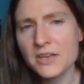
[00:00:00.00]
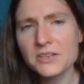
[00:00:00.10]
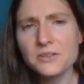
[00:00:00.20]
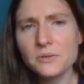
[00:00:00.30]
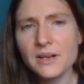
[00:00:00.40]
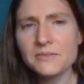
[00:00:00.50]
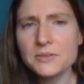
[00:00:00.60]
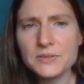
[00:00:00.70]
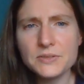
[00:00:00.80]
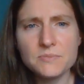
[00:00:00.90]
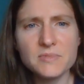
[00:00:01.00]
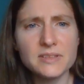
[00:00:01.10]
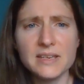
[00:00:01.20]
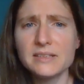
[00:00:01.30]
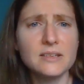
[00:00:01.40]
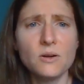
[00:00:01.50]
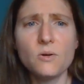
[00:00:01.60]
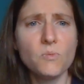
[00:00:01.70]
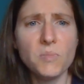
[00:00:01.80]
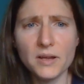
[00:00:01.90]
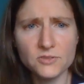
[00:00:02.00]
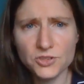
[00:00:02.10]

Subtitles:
You don't have to assume that they need a whole bunch.